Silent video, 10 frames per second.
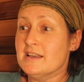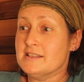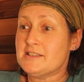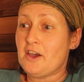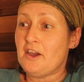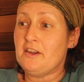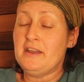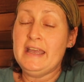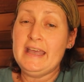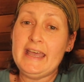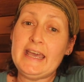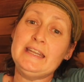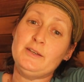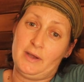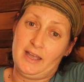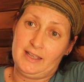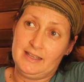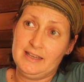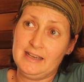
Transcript: So anyway,